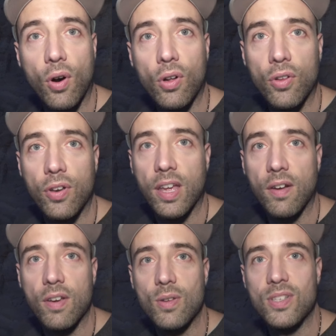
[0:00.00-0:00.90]
Auckland
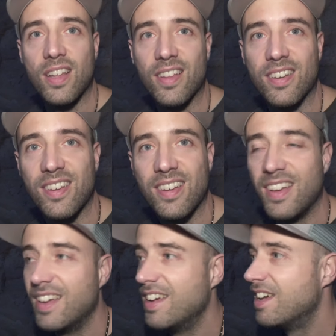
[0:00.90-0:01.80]
here in New Zealand.
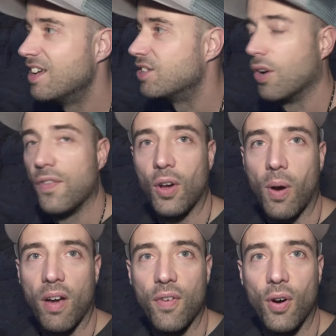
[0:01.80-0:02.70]
So I feel
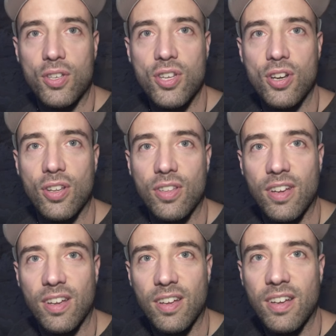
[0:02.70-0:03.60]
quite fortunate
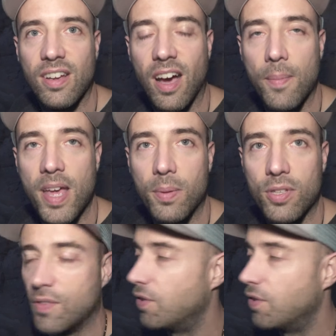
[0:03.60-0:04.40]
that I'm able to